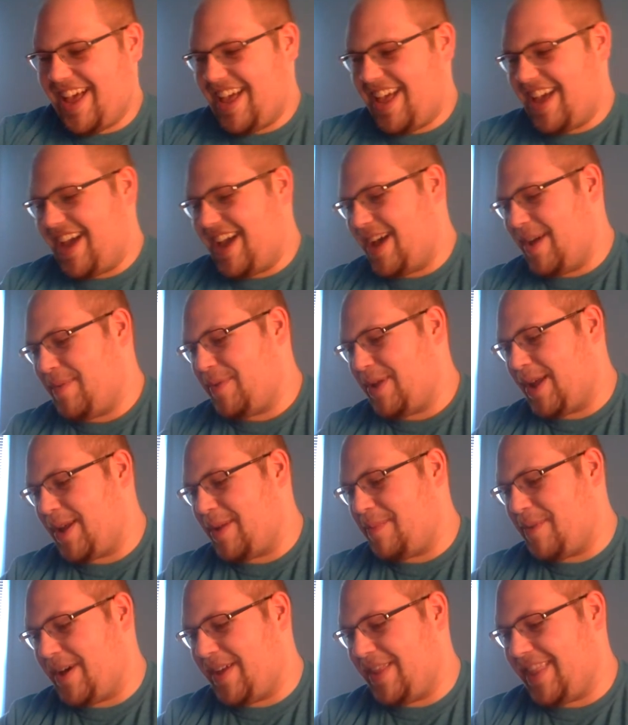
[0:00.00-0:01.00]
I'm not
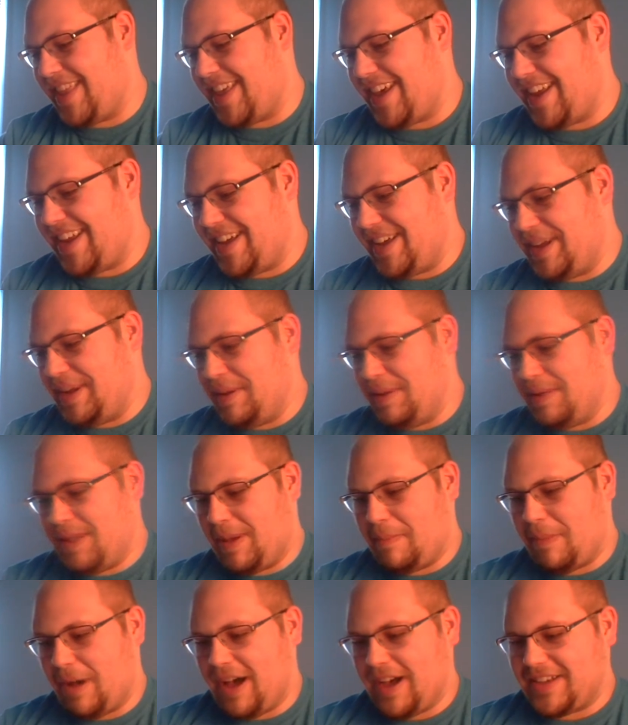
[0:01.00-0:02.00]
about
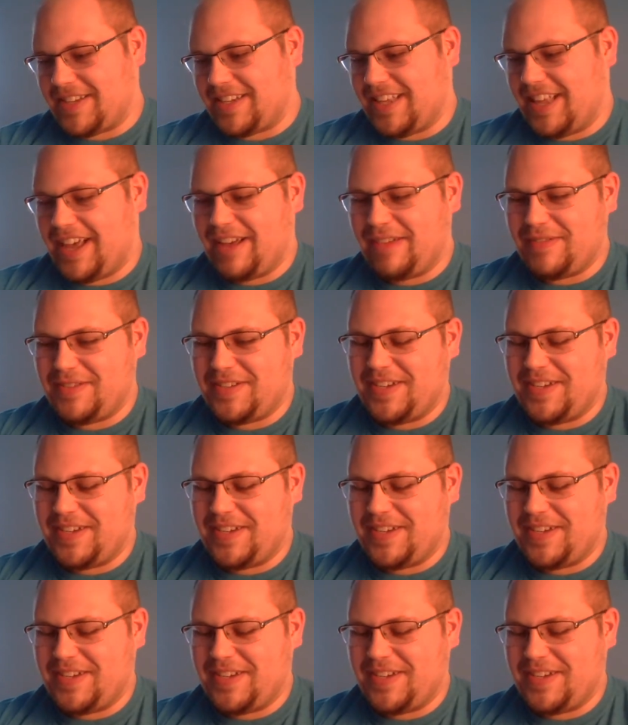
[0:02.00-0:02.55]
that box life.